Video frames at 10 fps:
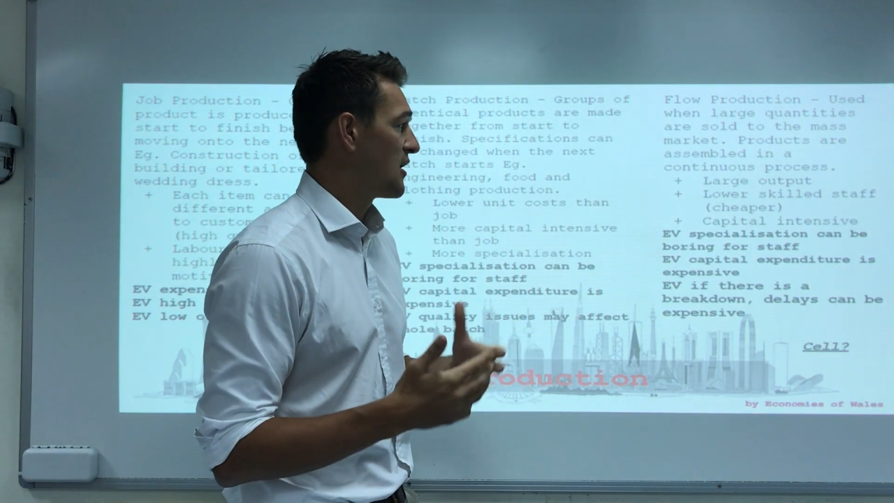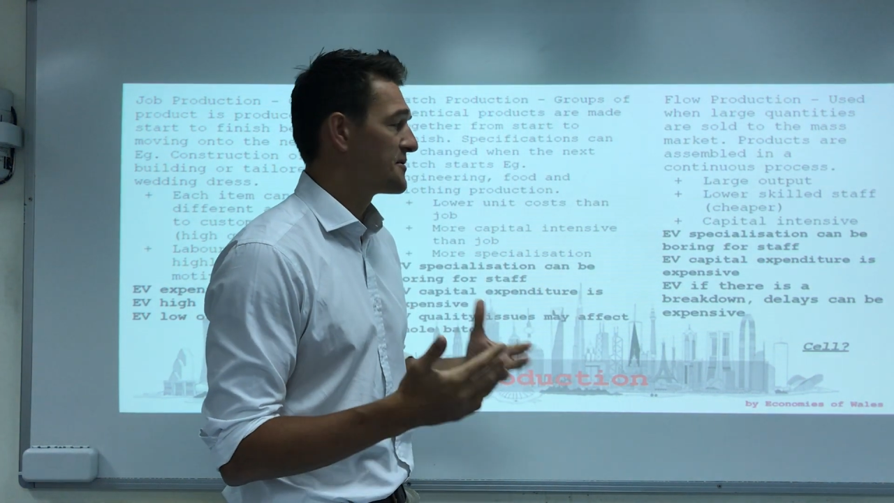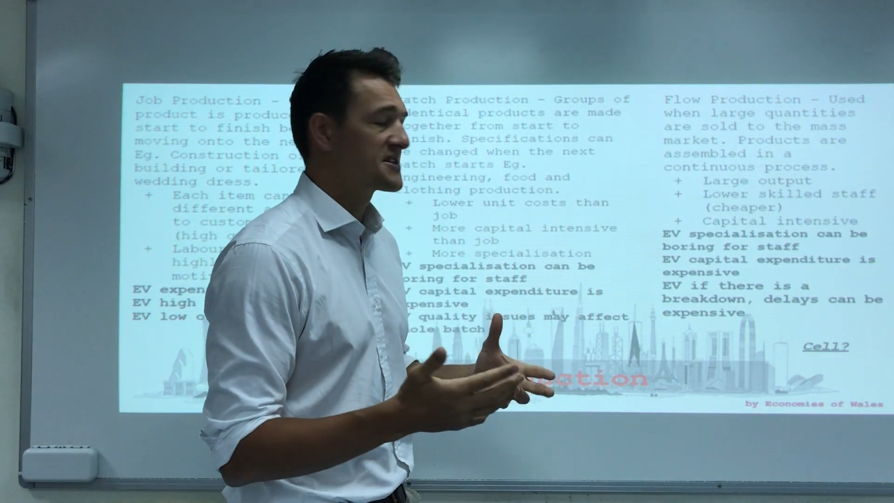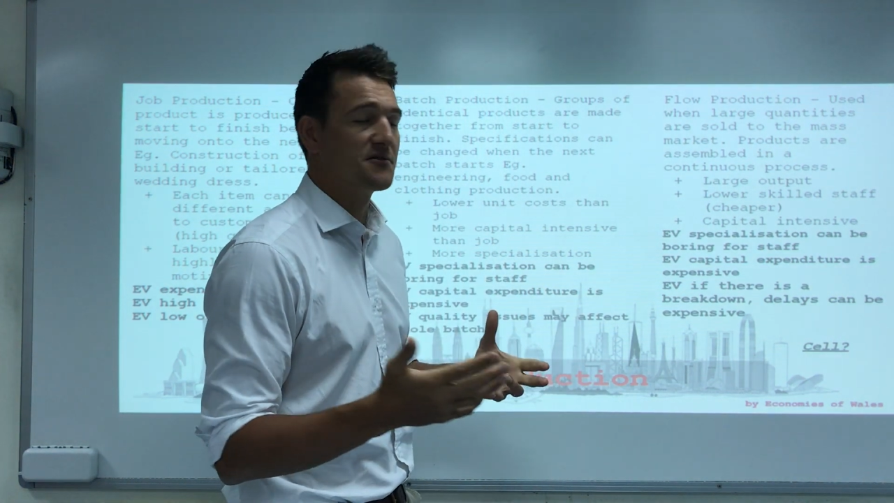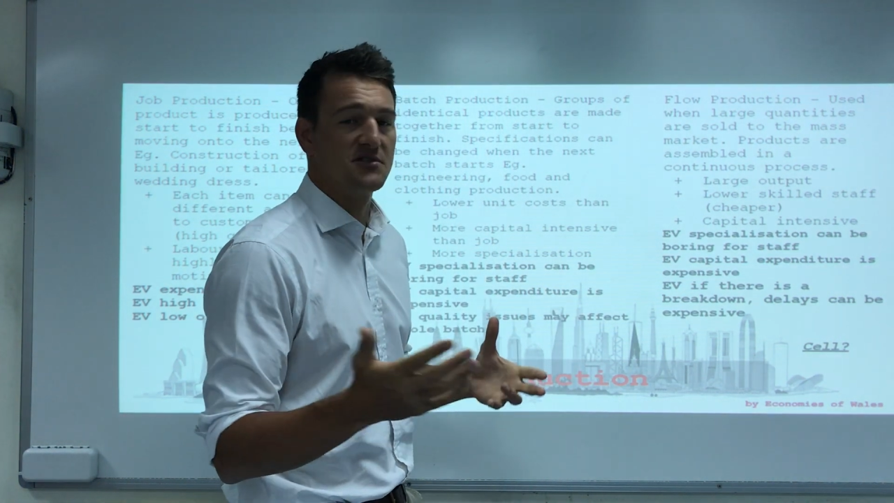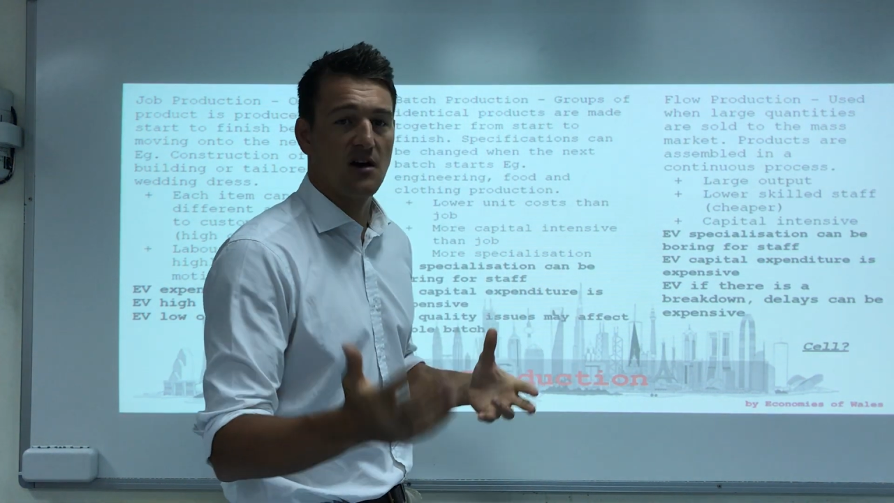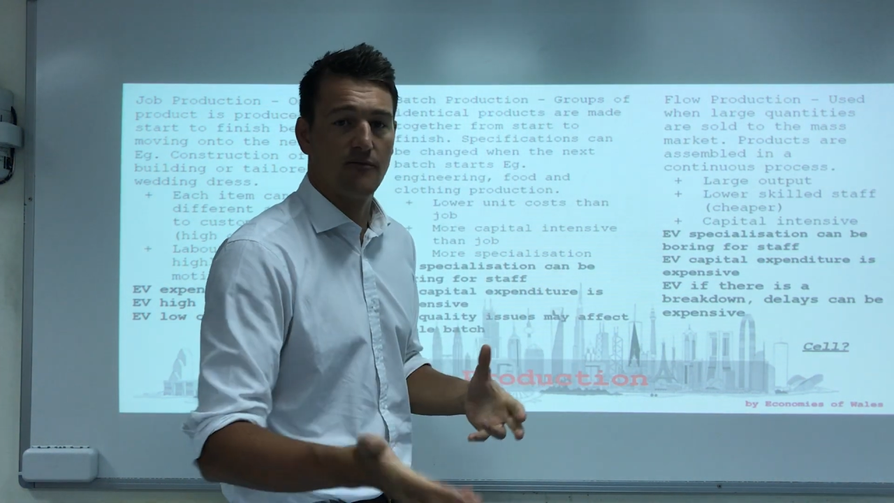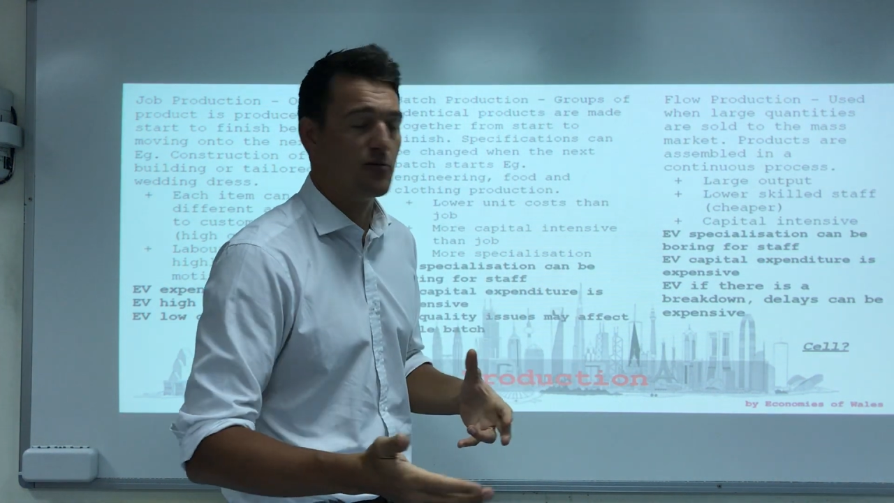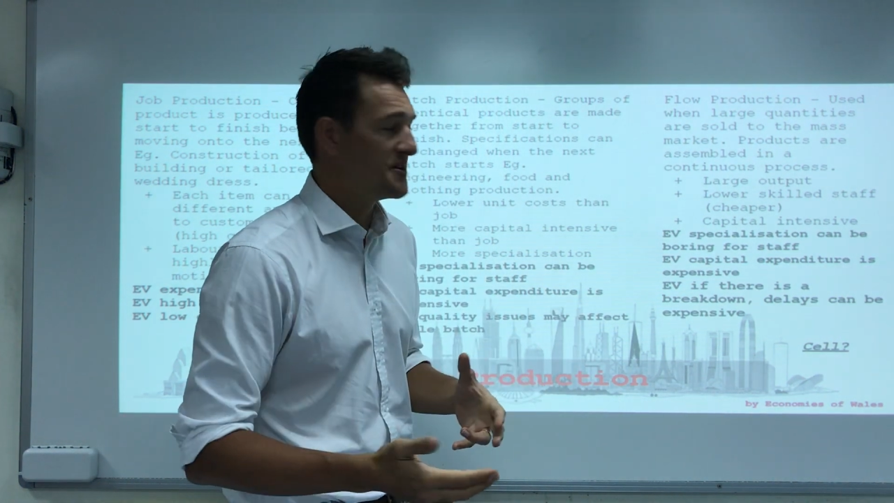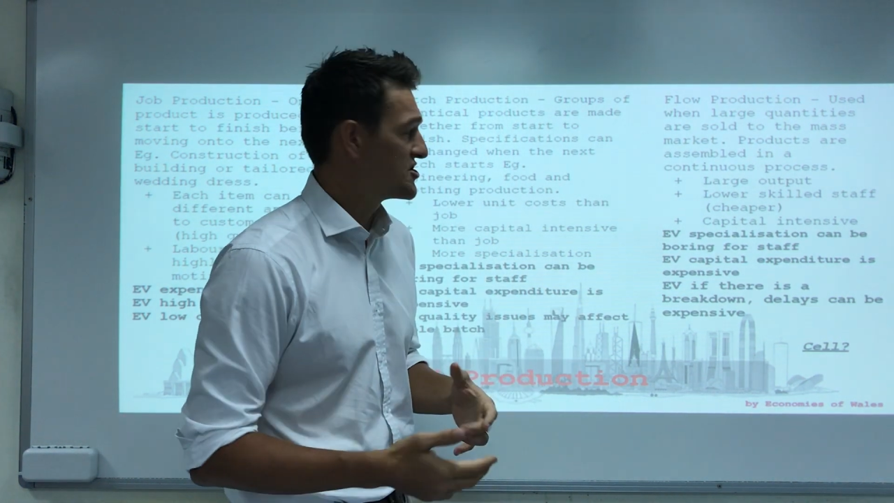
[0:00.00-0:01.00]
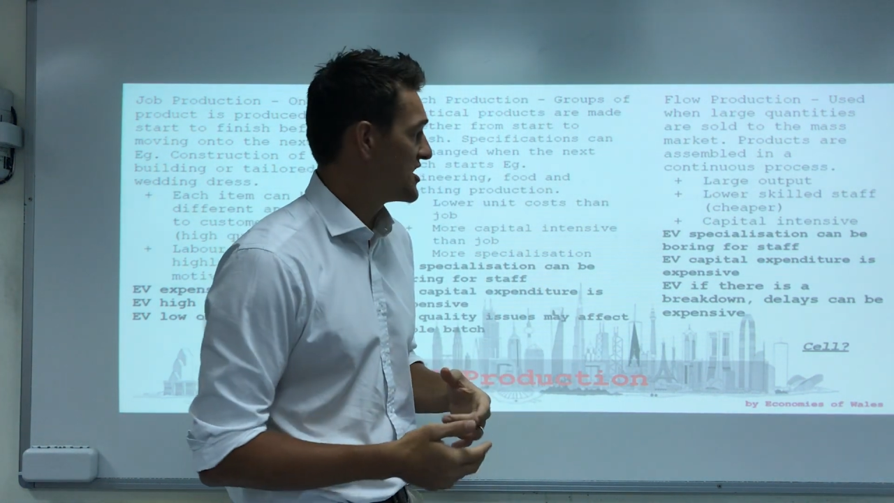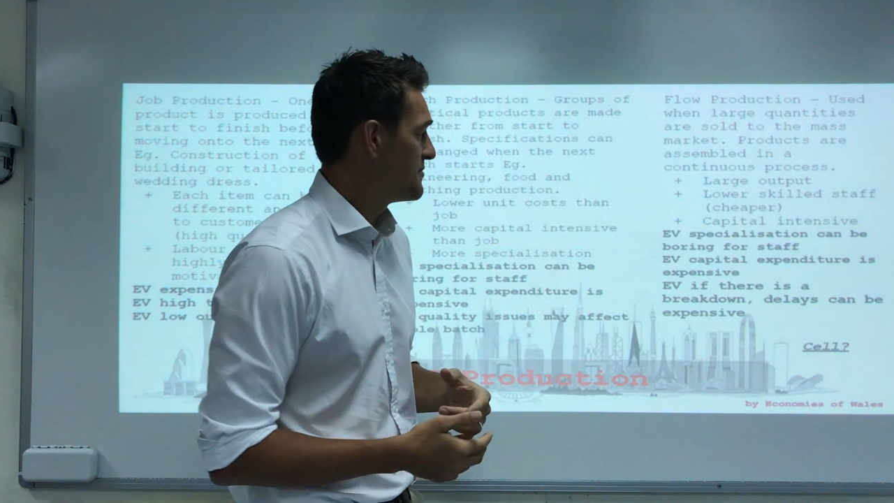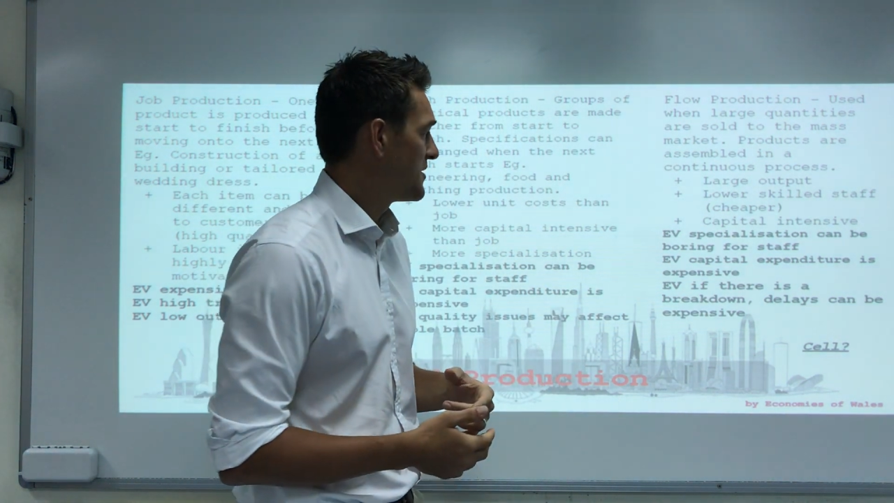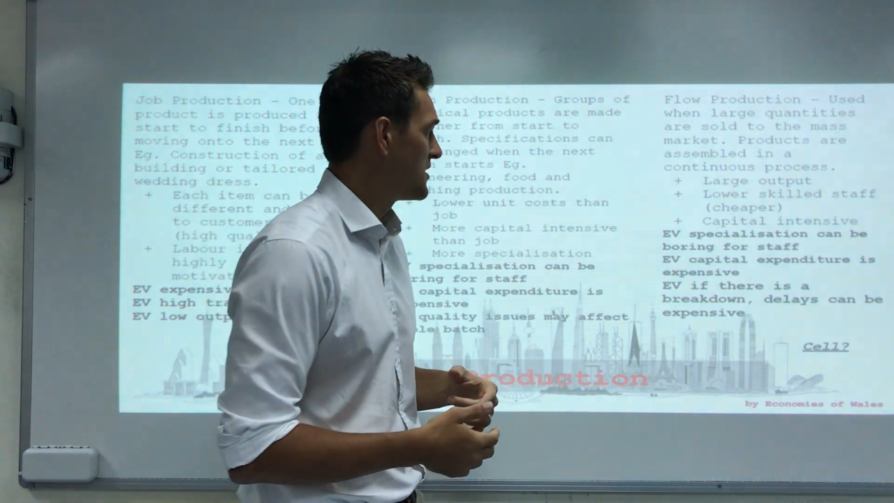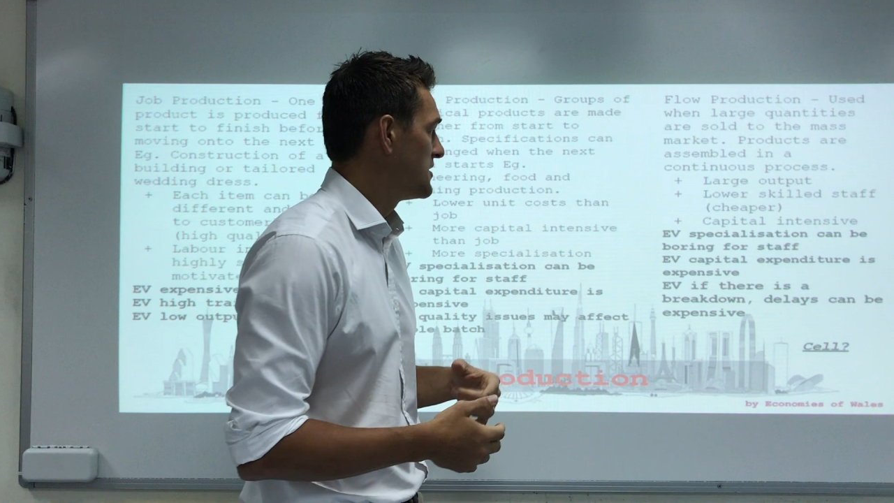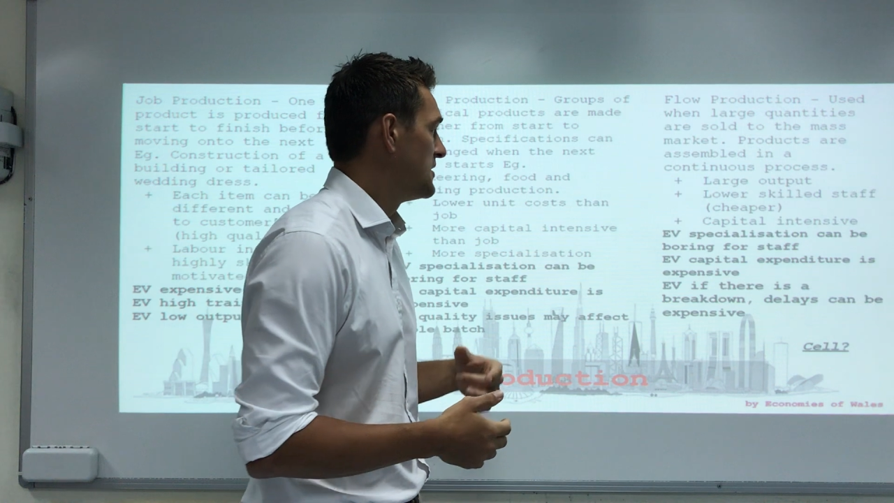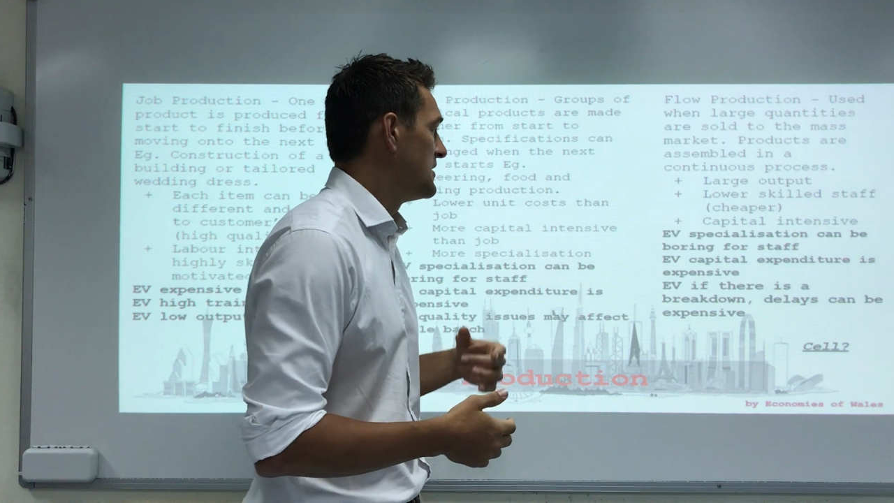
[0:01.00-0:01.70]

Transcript: Lower skilled staff will be cheaper,